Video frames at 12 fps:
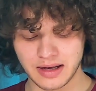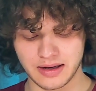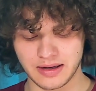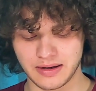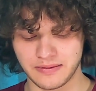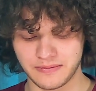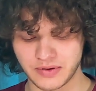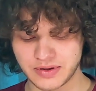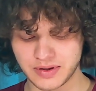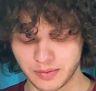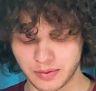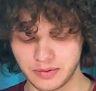
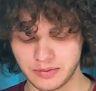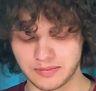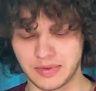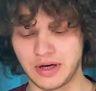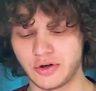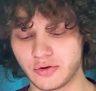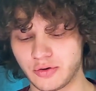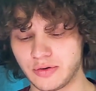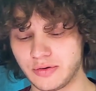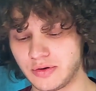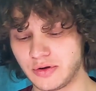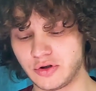First of all, make
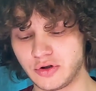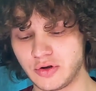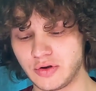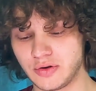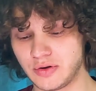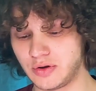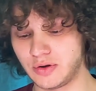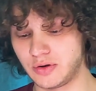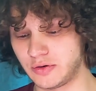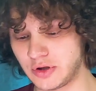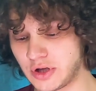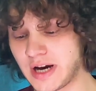sure to
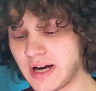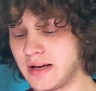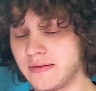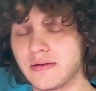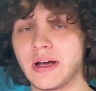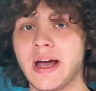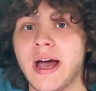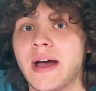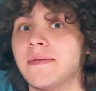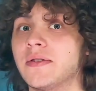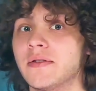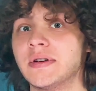check if you
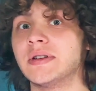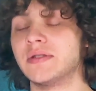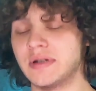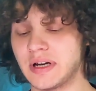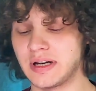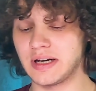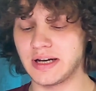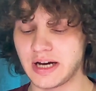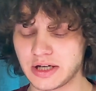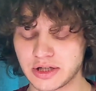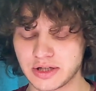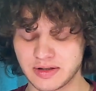have your internet
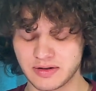connection.